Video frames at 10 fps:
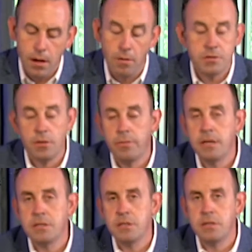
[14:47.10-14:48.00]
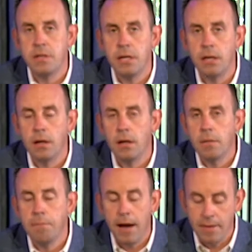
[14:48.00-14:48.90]
also, this is the
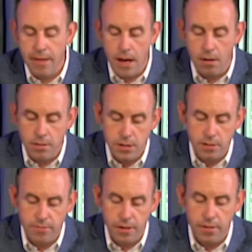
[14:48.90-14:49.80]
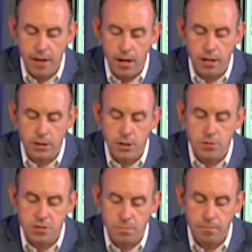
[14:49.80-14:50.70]
young fellow that
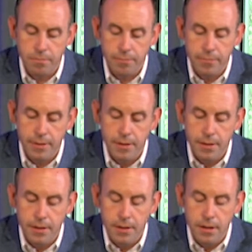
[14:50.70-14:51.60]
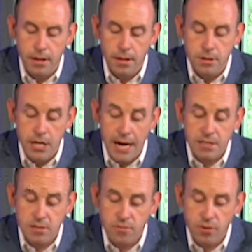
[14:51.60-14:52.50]
accused him.
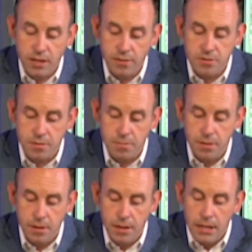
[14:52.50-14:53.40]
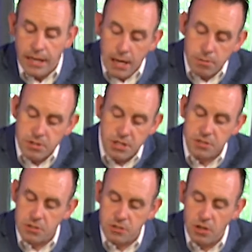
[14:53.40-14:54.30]
Jackson forgives him. He was
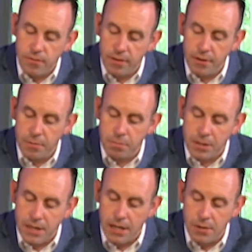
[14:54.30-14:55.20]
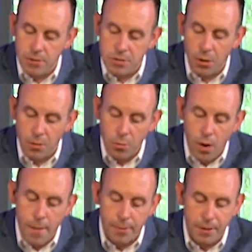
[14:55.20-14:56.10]
just this goofy little kid who told a
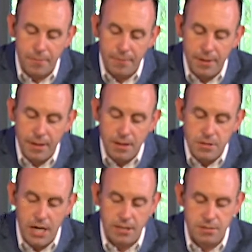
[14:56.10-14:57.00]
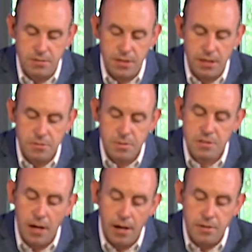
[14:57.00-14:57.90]
whopper, Jackson says.
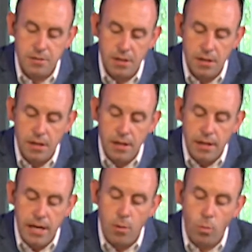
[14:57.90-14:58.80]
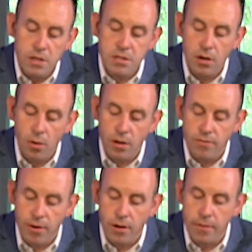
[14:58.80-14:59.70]
Besides, it wasn't only
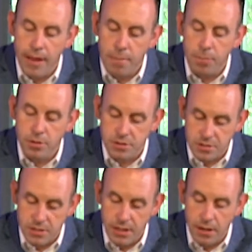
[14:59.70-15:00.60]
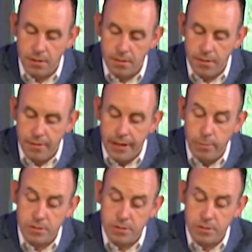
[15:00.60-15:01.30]
Vernon that puts us there. It